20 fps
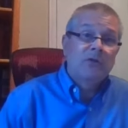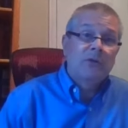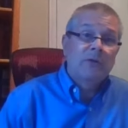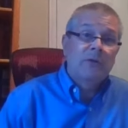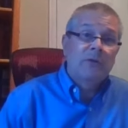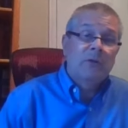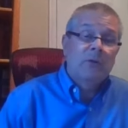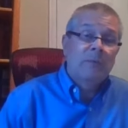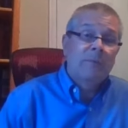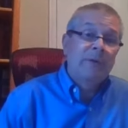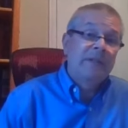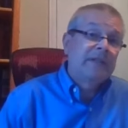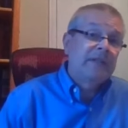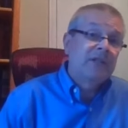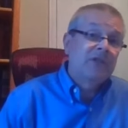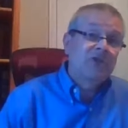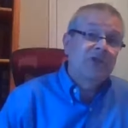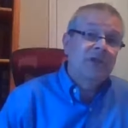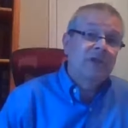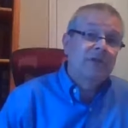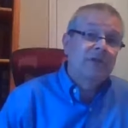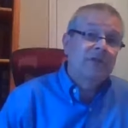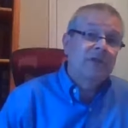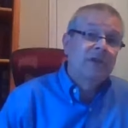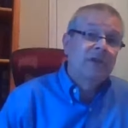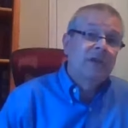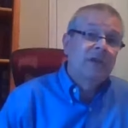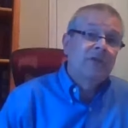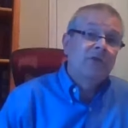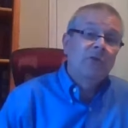or petitions
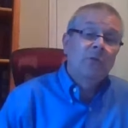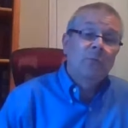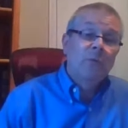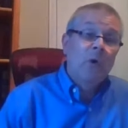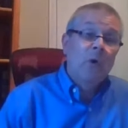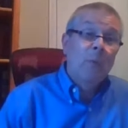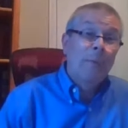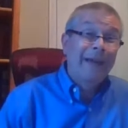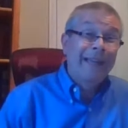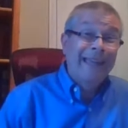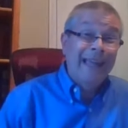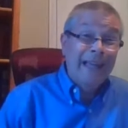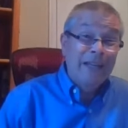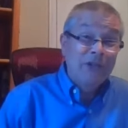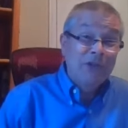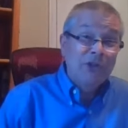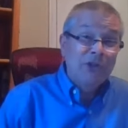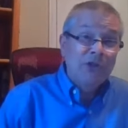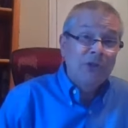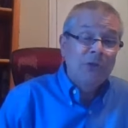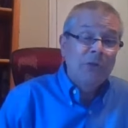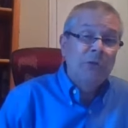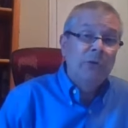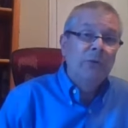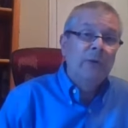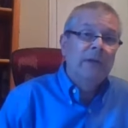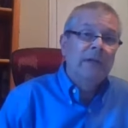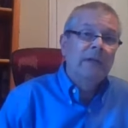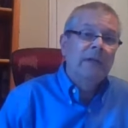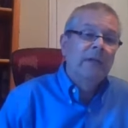to Rome against
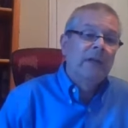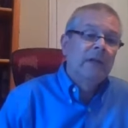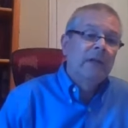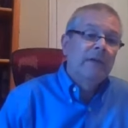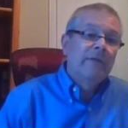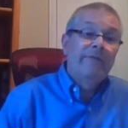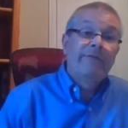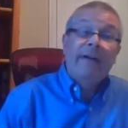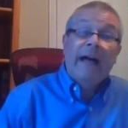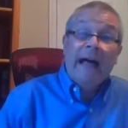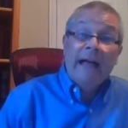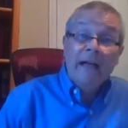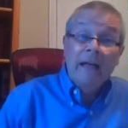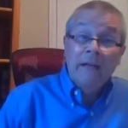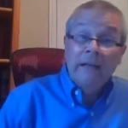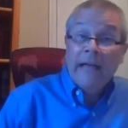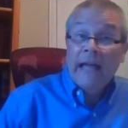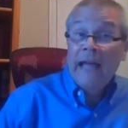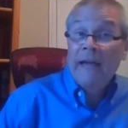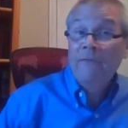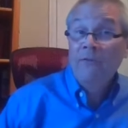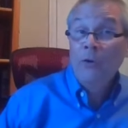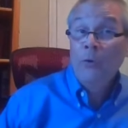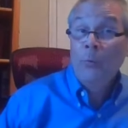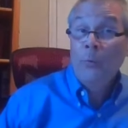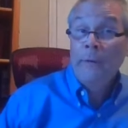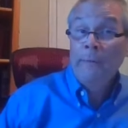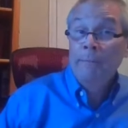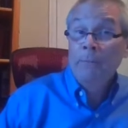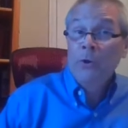you and file to have you
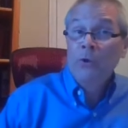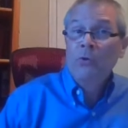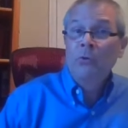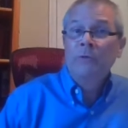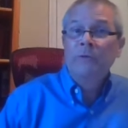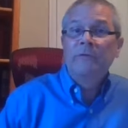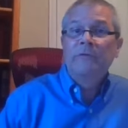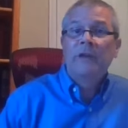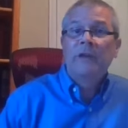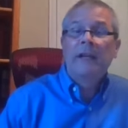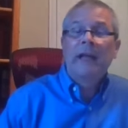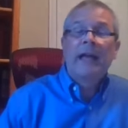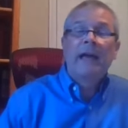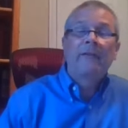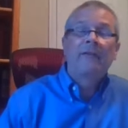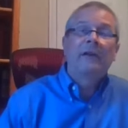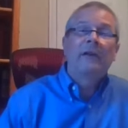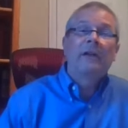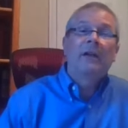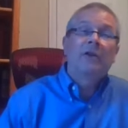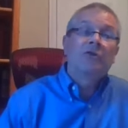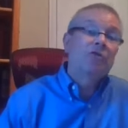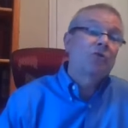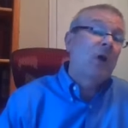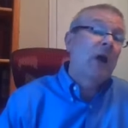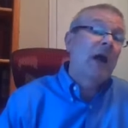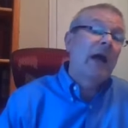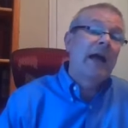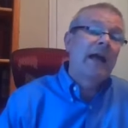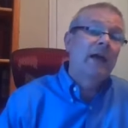removed and have a
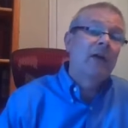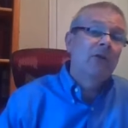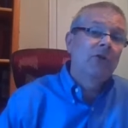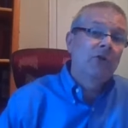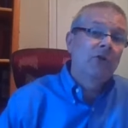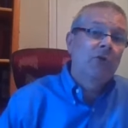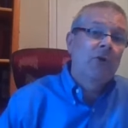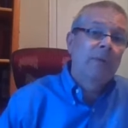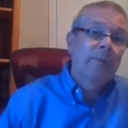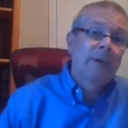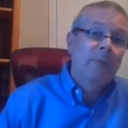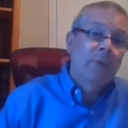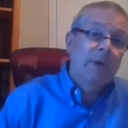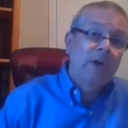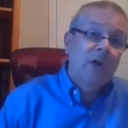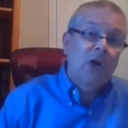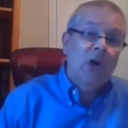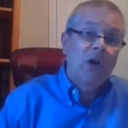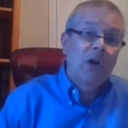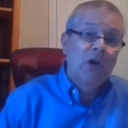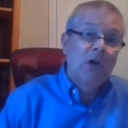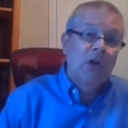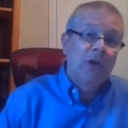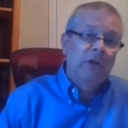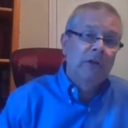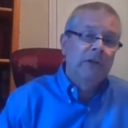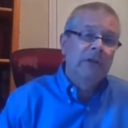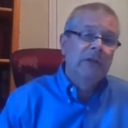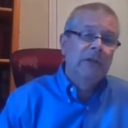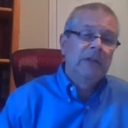trial. You could be
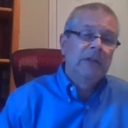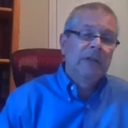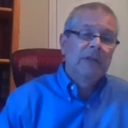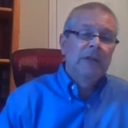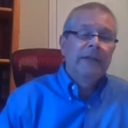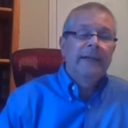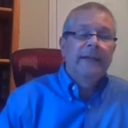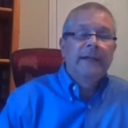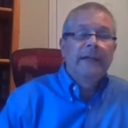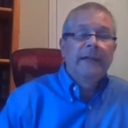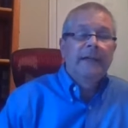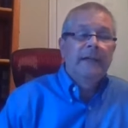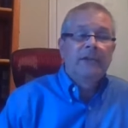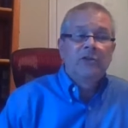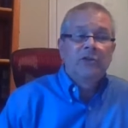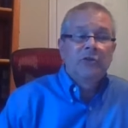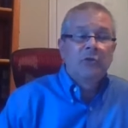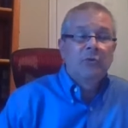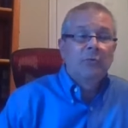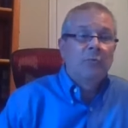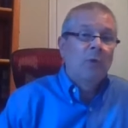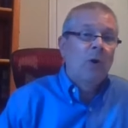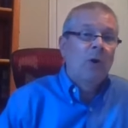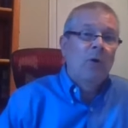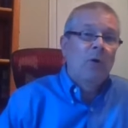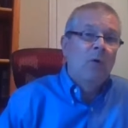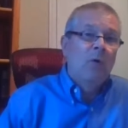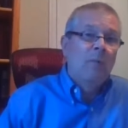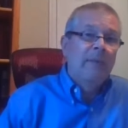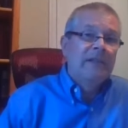recalled to
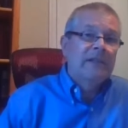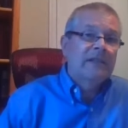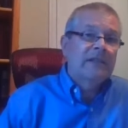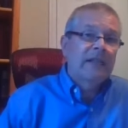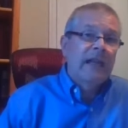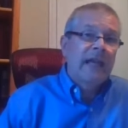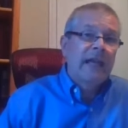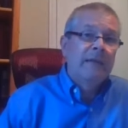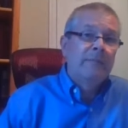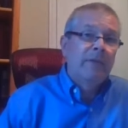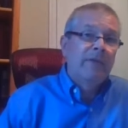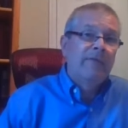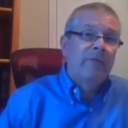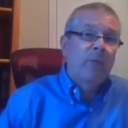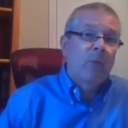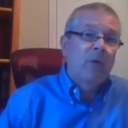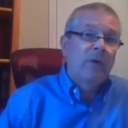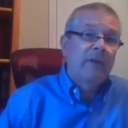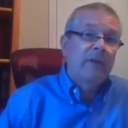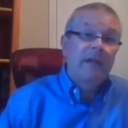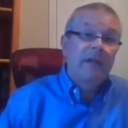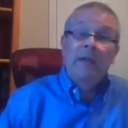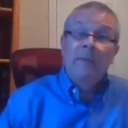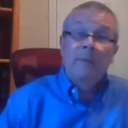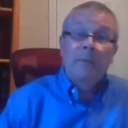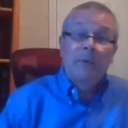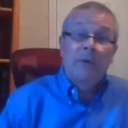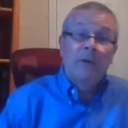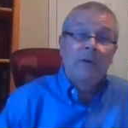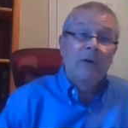Rome and stand before the
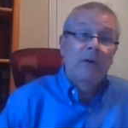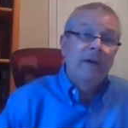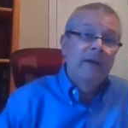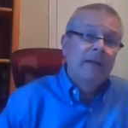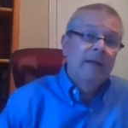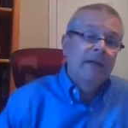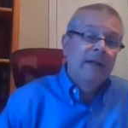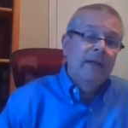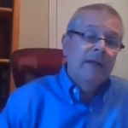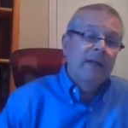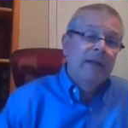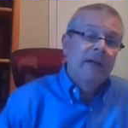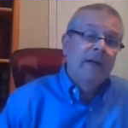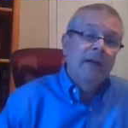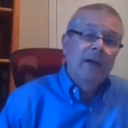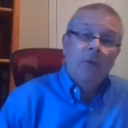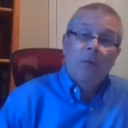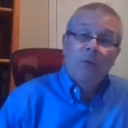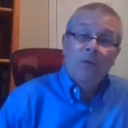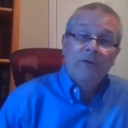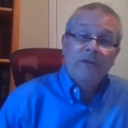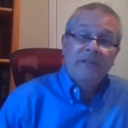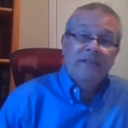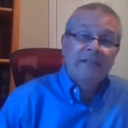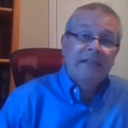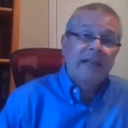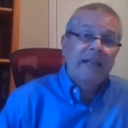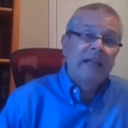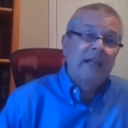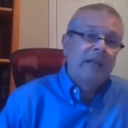emperor or the
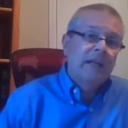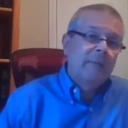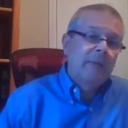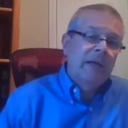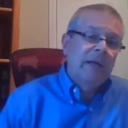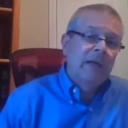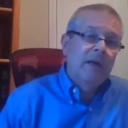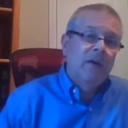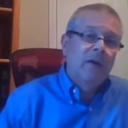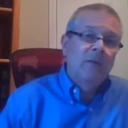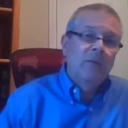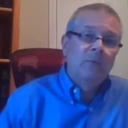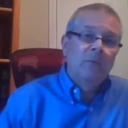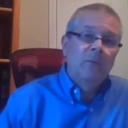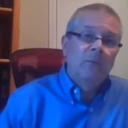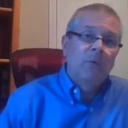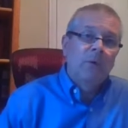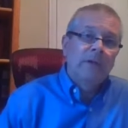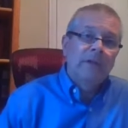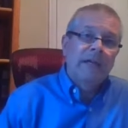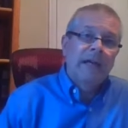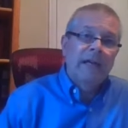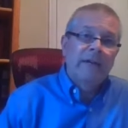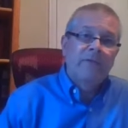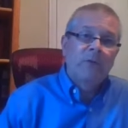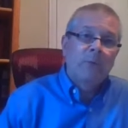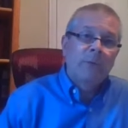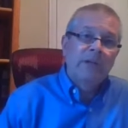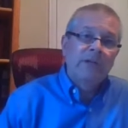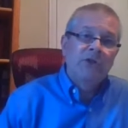Senate, depending on what kind of
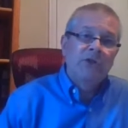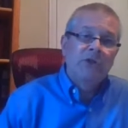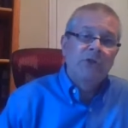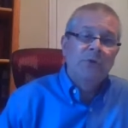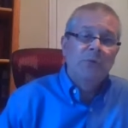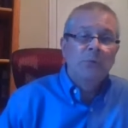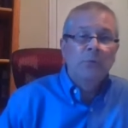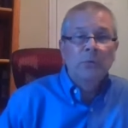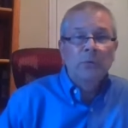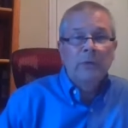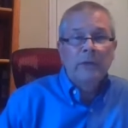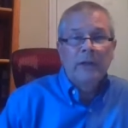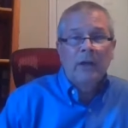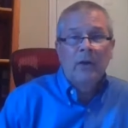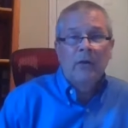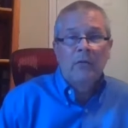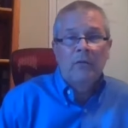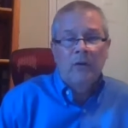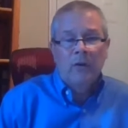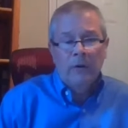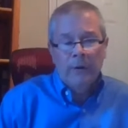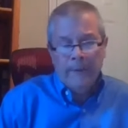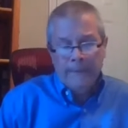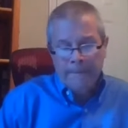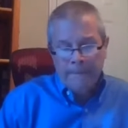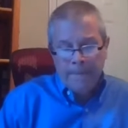a region you're ruling over.